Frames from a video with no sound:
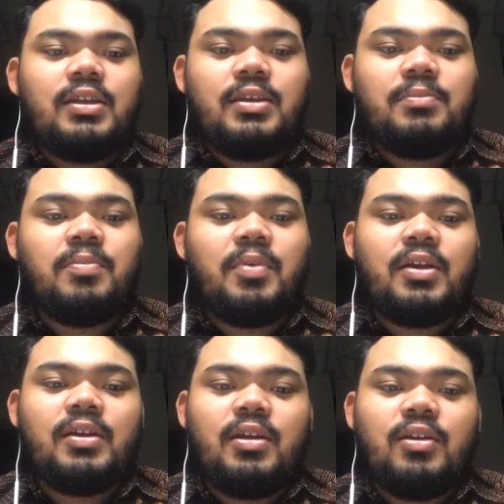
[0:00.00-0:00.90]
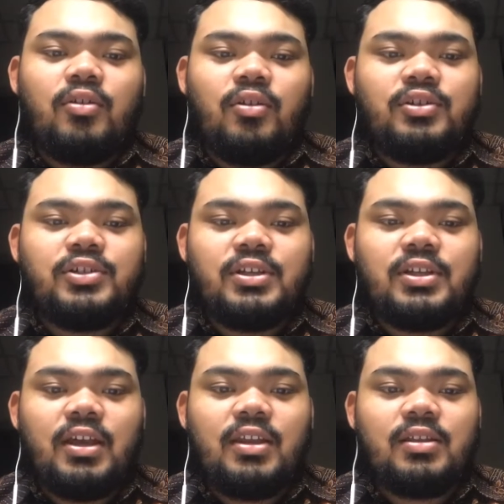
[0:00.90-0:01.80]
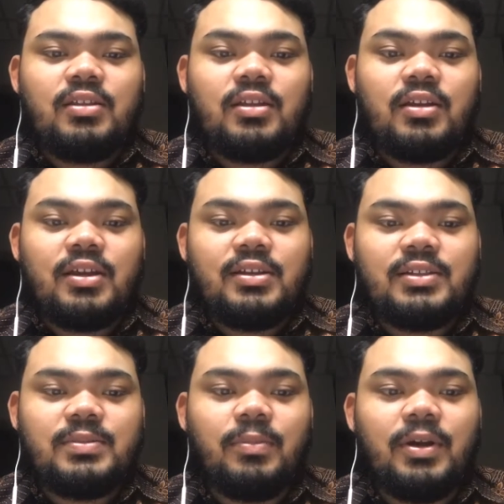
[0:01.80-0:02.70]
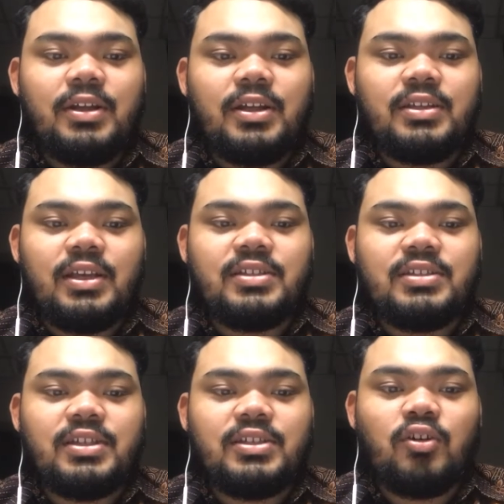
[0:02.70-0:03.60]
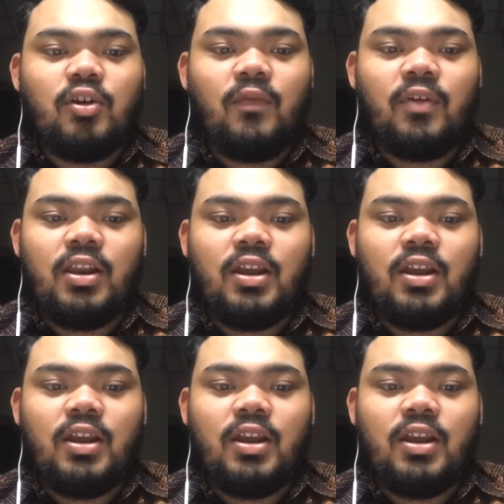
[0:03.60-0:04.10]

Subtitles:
impact, a collision characterized by the exchange of a